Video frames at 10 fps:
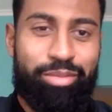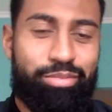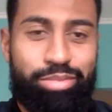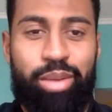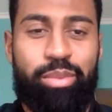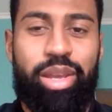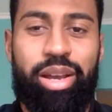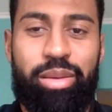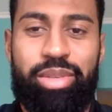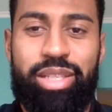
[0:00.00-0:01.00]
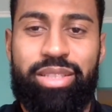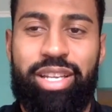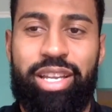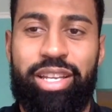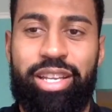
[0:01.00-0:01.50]
bumped me up, let's
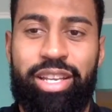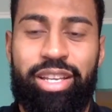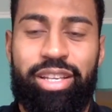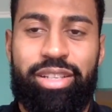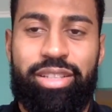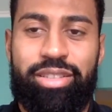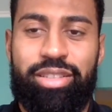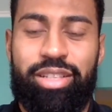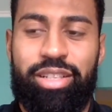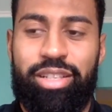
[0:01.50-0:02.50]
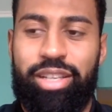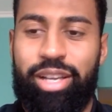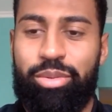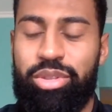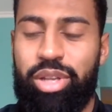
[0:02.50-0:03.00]
say, because
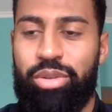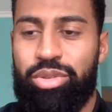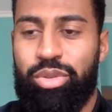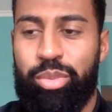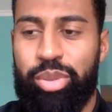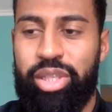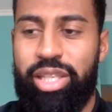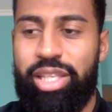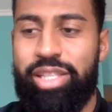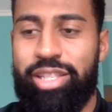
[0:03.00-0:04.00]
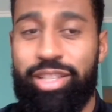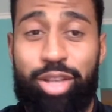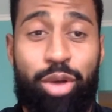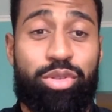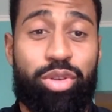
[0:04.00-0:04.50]
I was doing pretty decent.
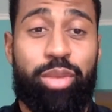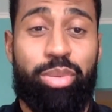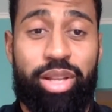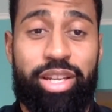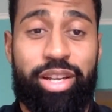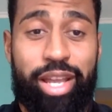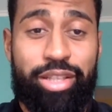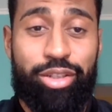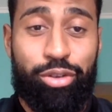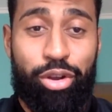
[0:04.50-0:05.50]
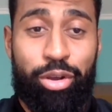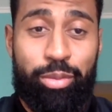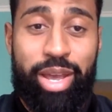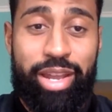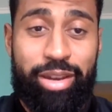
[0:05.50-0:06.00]
So I was already playing against grown
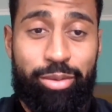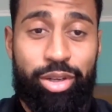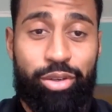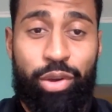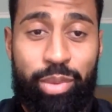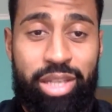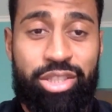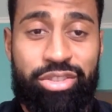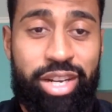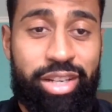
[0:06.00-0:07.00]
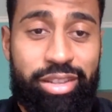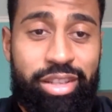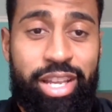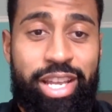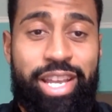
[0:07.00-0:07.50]
men with grown man strength.
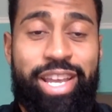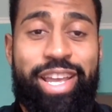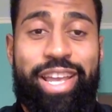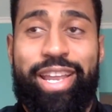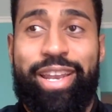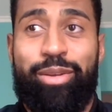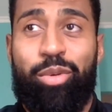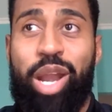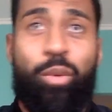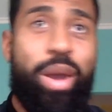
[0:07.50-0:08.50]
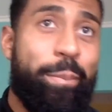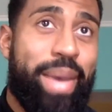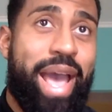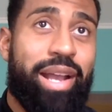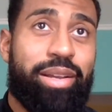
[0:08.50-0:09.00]
And when I went
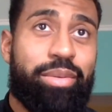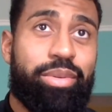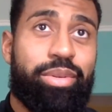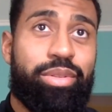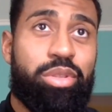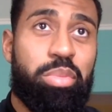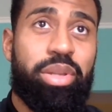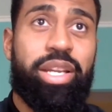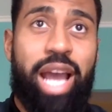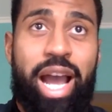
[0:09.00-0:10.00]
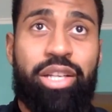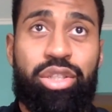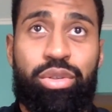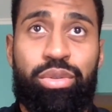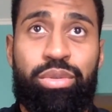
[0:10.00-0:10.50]
back to play in high
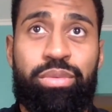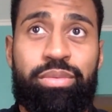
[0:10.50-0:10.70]
school,